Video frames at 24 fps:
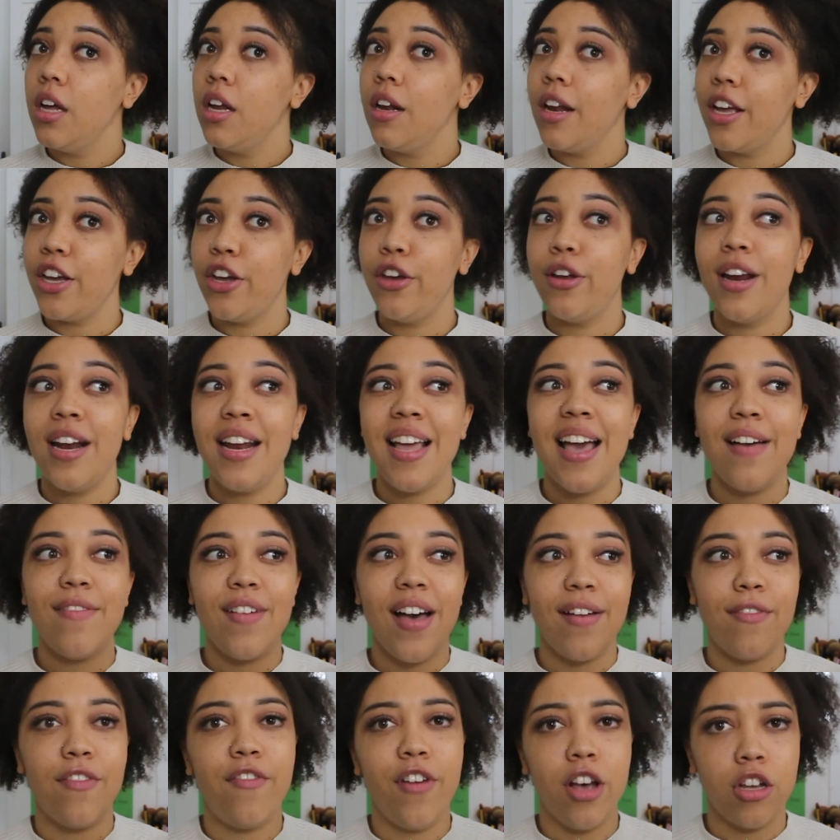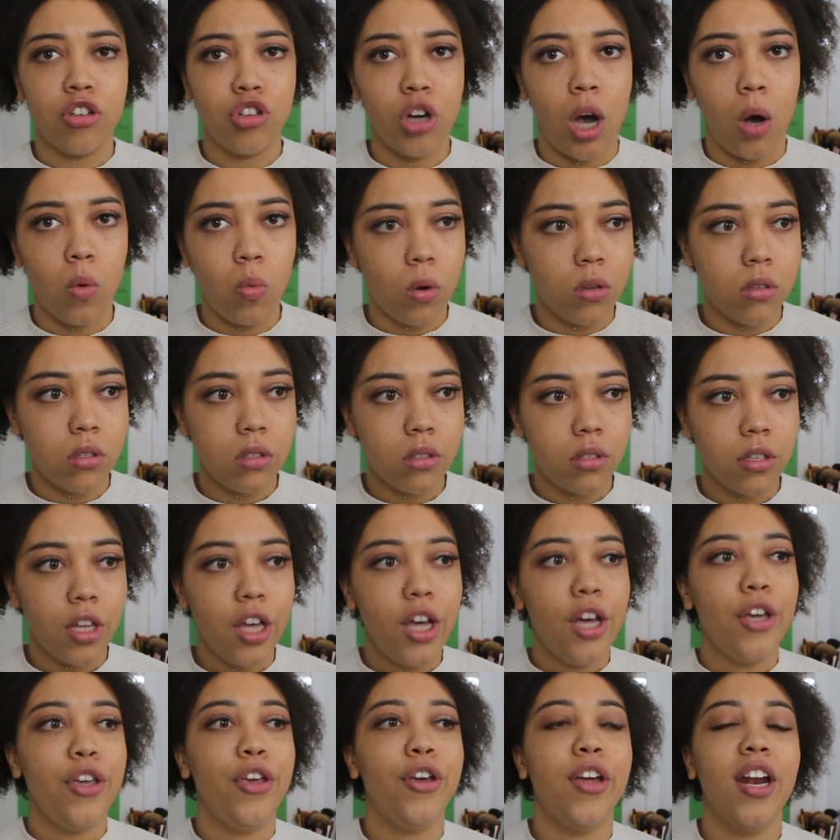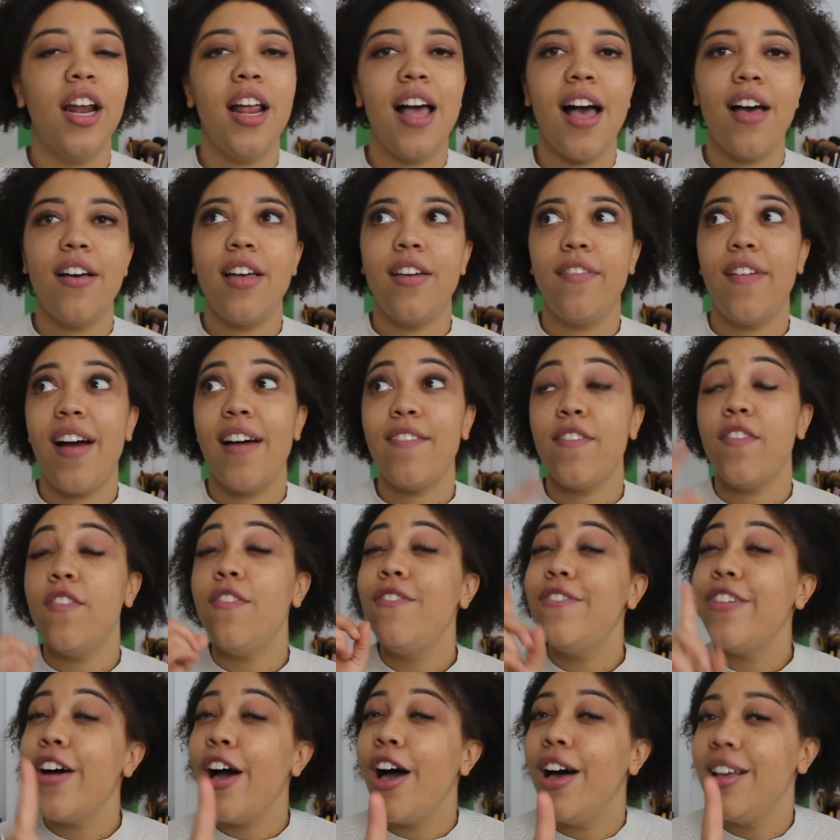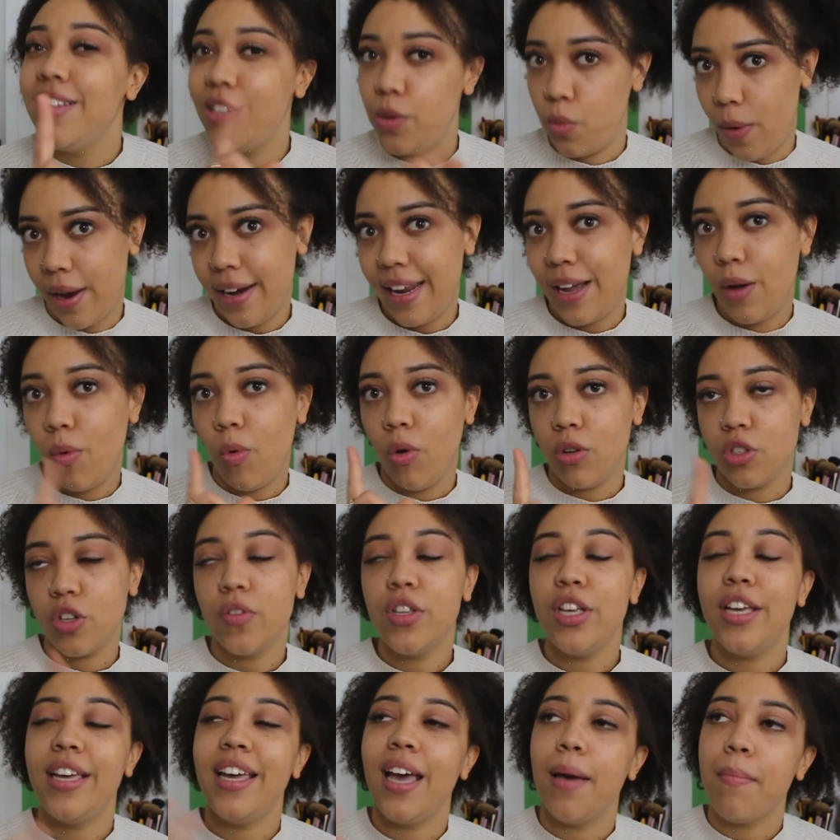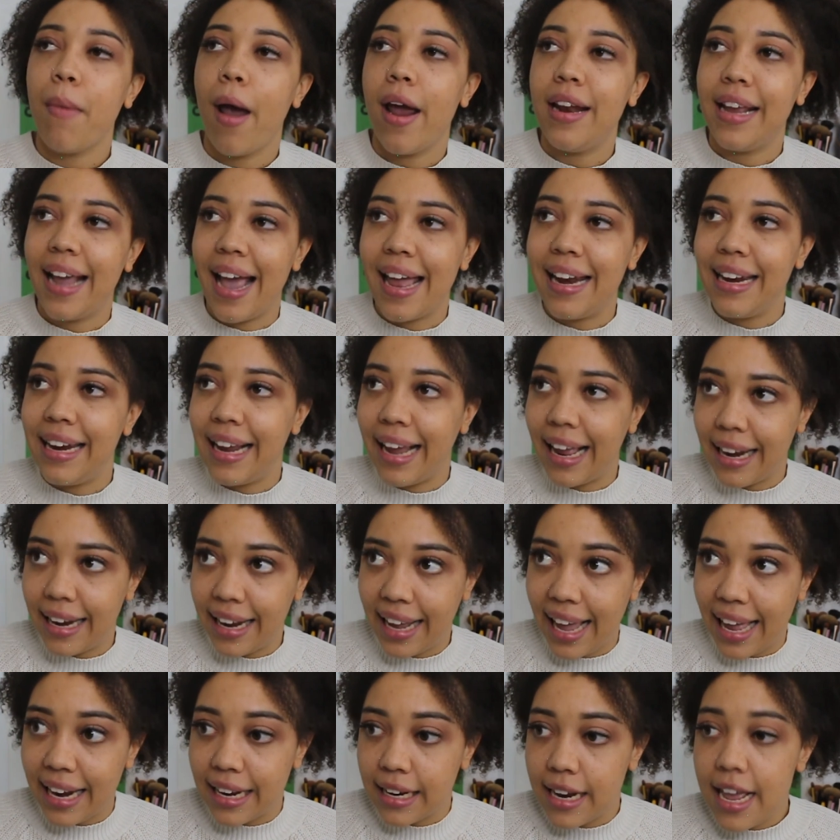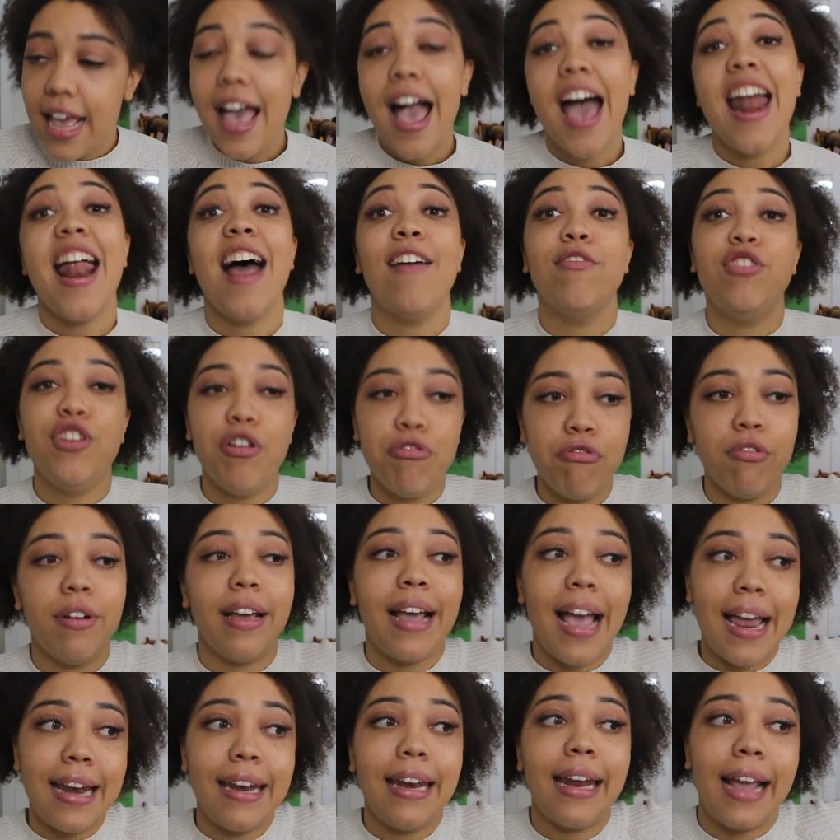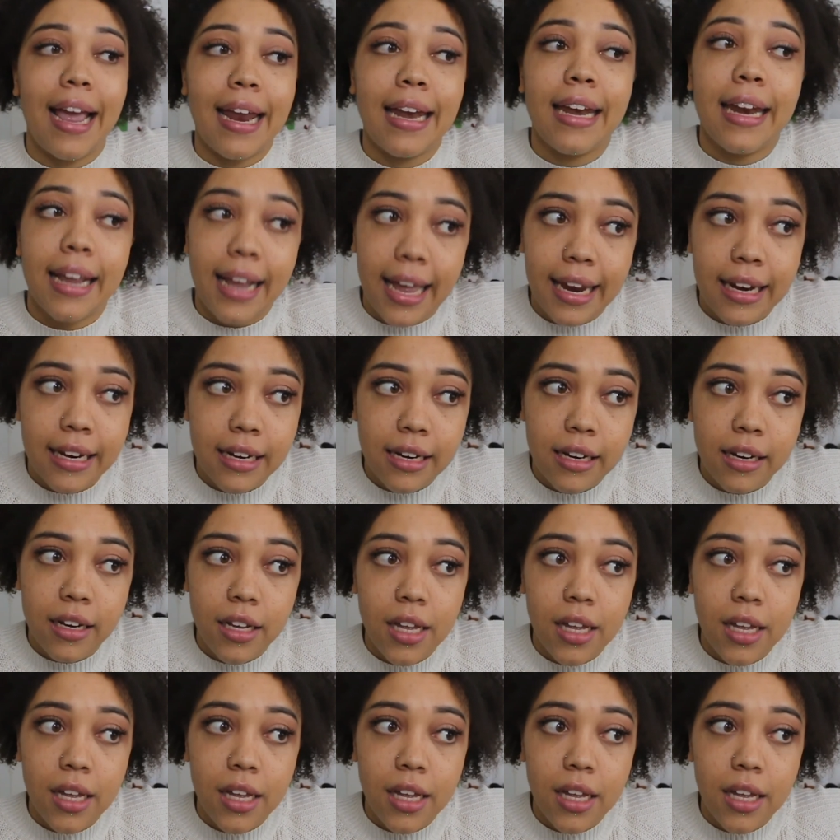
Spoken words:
Like you can only ever have a first child once. You can only ever have a first wedding once. Obviously you can get married again and again and again and have children again and again and again.